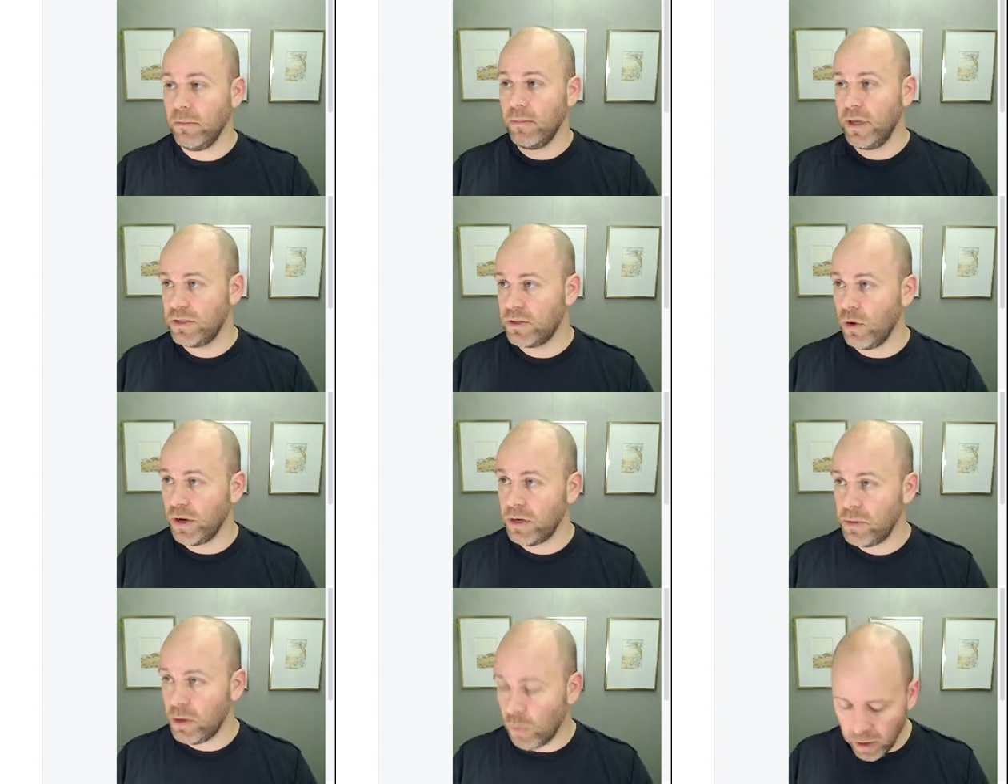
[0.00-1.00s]
is going to
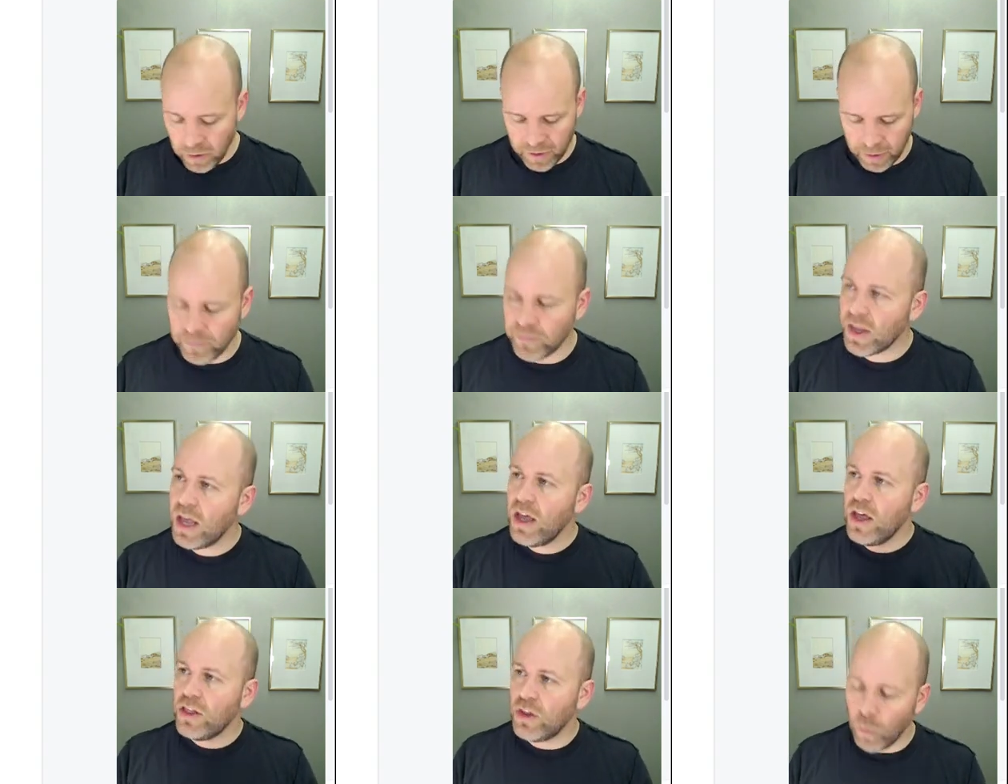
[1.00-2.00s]
be one of them.
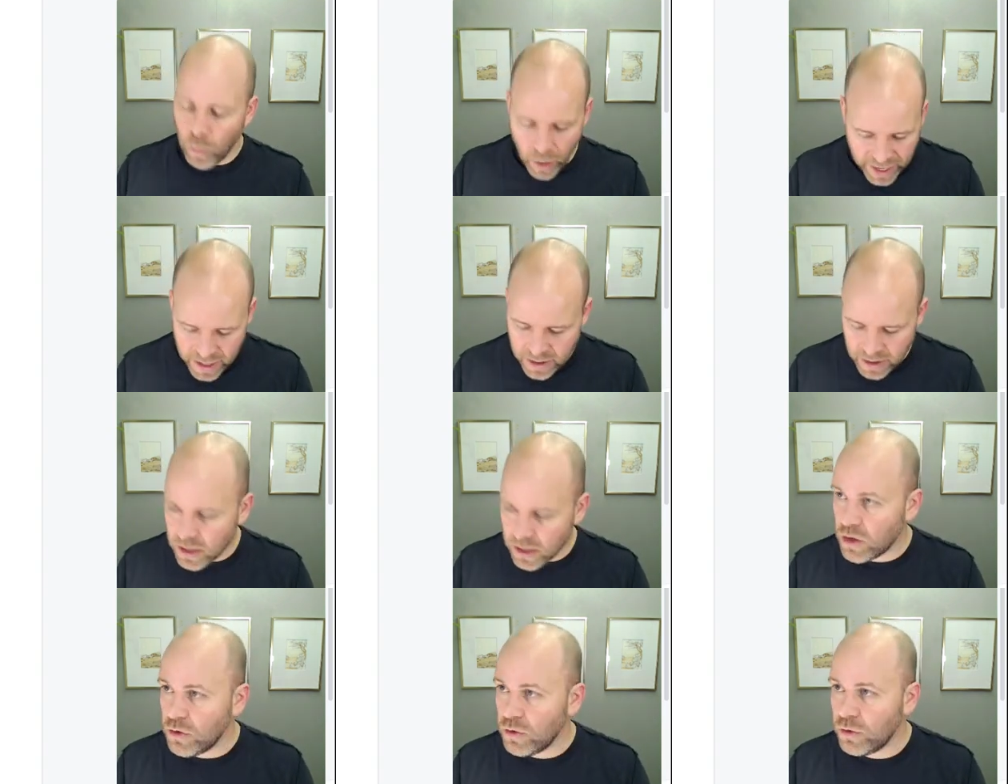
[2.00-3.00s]
The way that
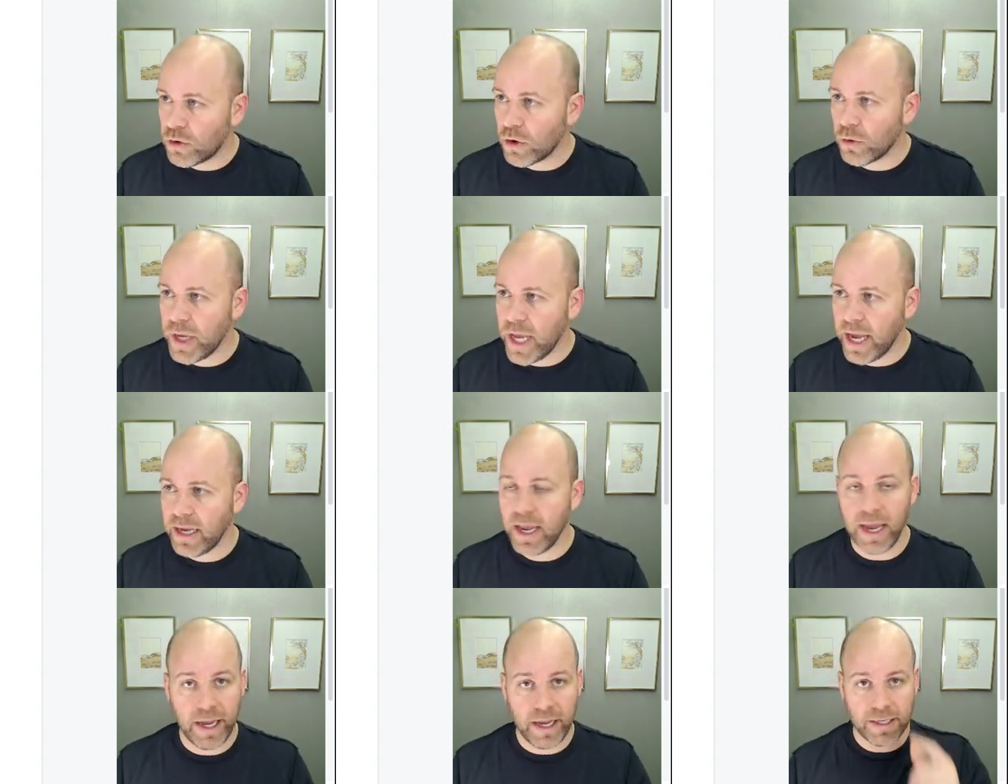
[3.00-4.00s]
you create
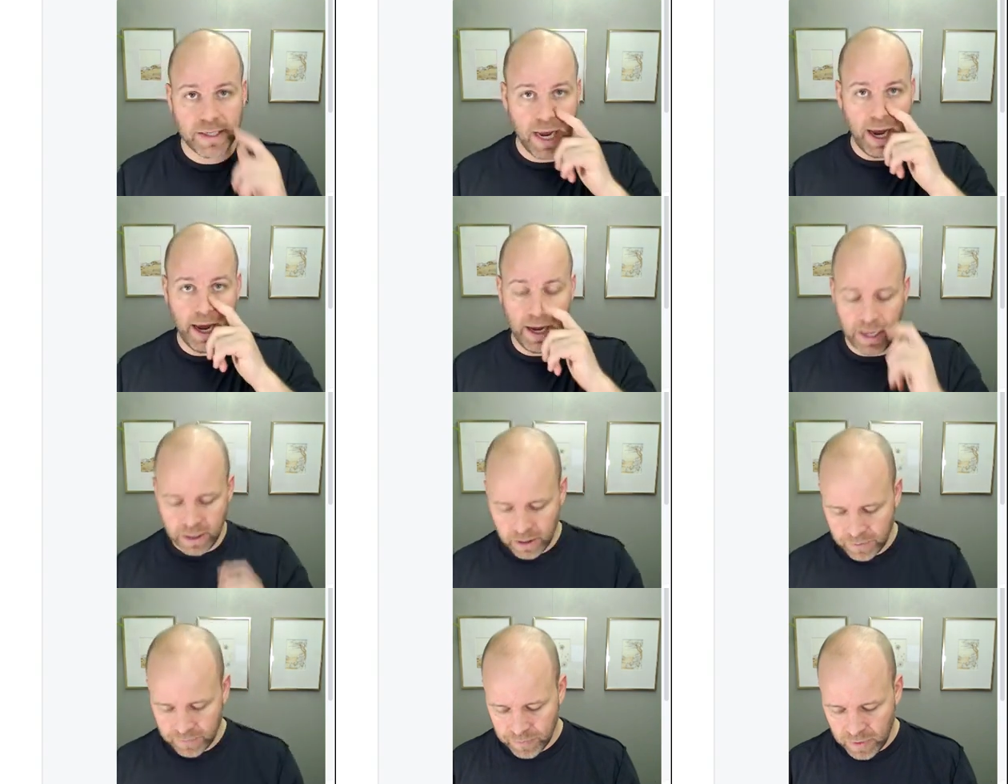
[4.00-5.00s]
a tag
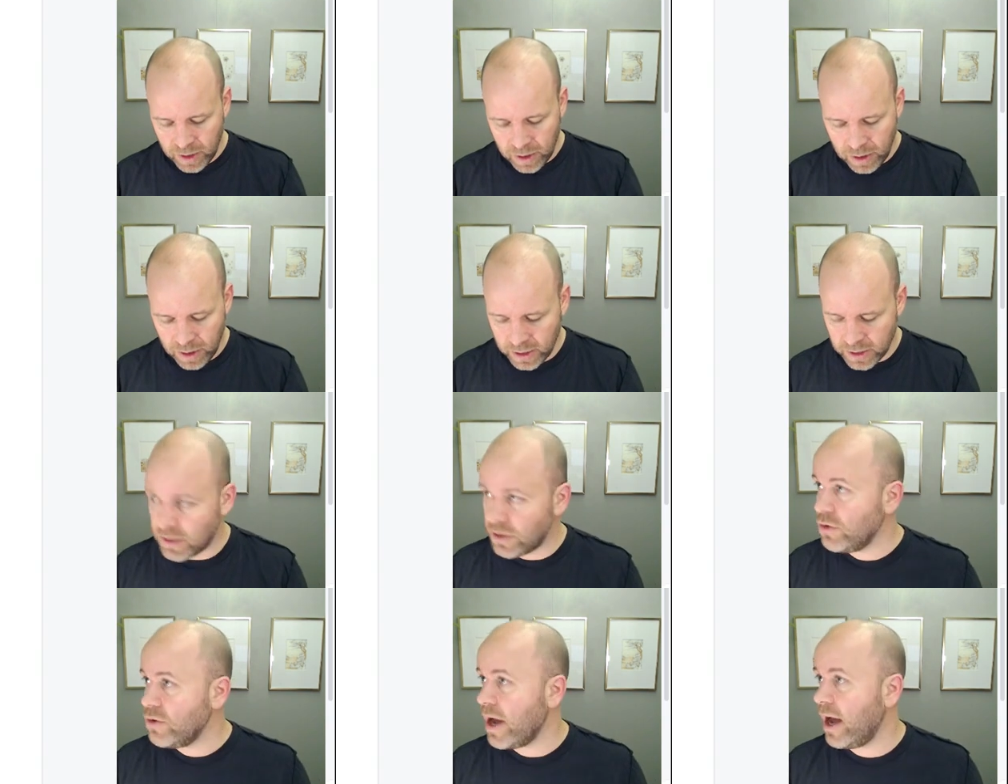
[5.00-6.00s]
is
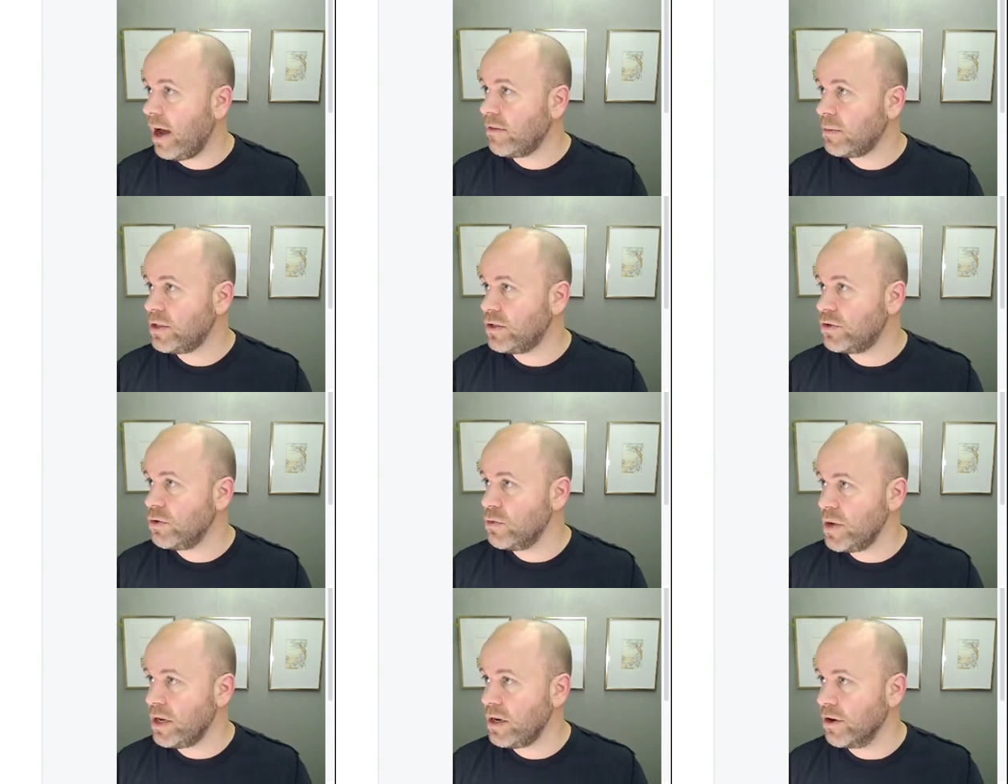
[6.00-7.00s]
you have, let me zoom
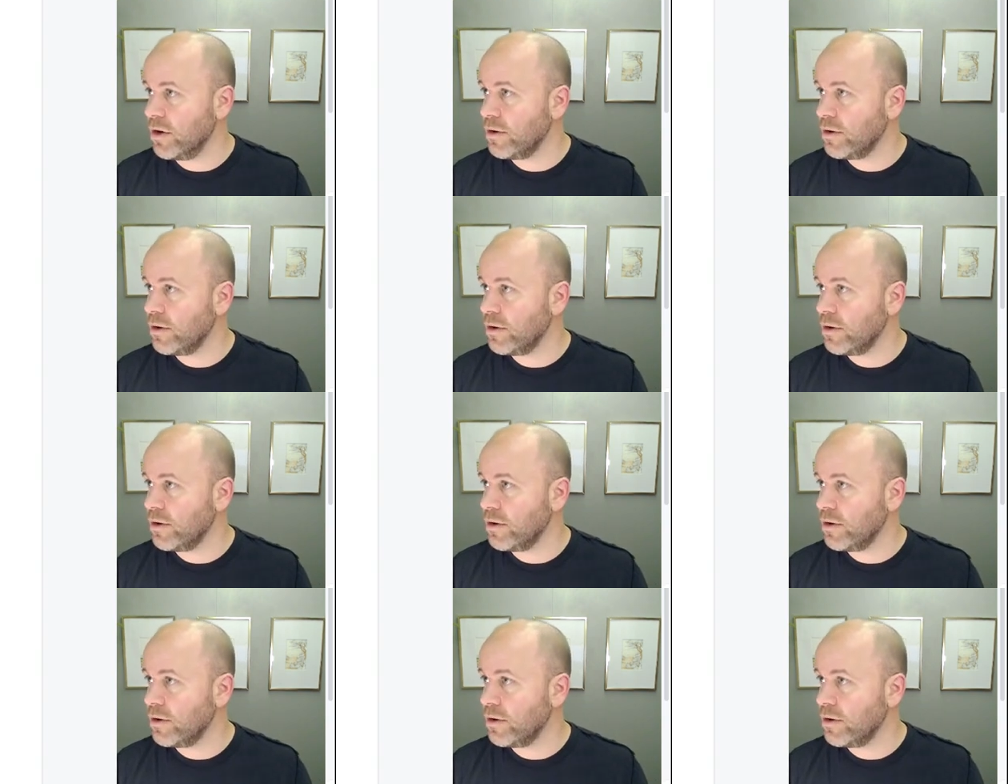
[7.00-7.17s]
in here.